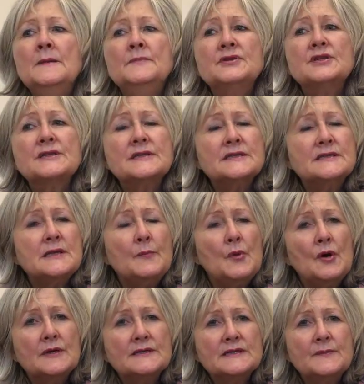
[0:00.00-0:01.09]
But just to
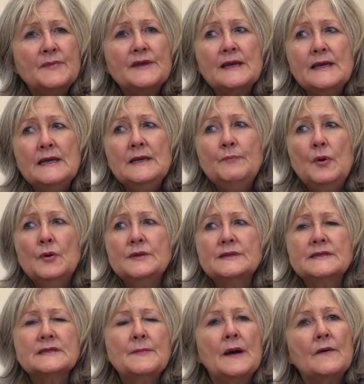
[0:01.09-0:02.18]
summarise some of the key
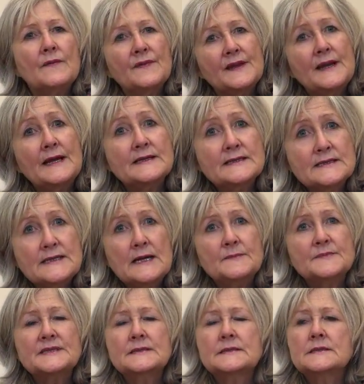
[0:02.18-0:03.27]
points about the next
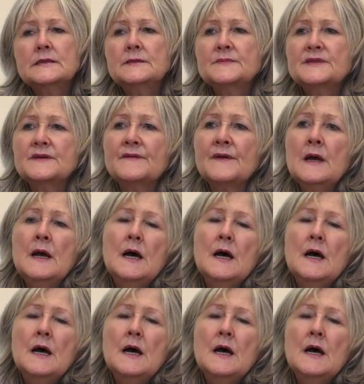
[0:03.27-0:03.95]
steps in terms of